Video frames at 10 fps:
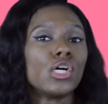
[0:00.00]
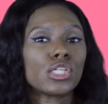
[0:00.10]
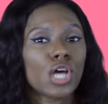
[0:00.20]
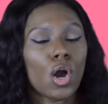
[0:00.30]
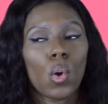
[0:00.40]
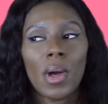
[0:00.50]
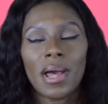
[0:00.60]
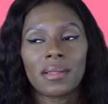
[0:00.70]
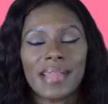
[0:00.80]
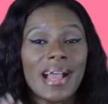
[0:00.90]
So
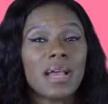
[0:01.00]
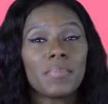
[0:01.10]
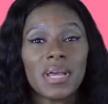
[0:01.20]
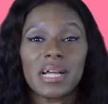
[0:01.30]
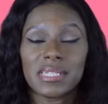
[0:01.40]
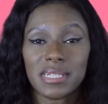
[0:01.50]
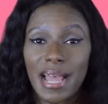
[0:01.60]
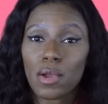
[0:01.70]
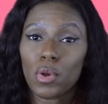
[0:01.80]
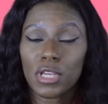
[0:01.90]
that can be a
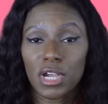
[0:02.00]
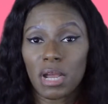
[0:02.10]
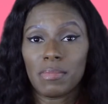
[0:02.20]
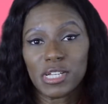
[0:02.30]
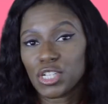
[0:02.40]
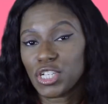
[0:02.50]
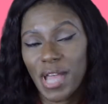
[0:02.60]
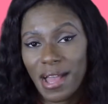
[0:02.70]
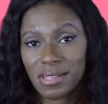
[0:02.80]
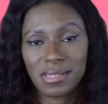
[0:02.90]
delay on your commission
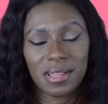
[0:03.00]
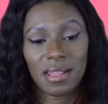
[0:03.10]
checks.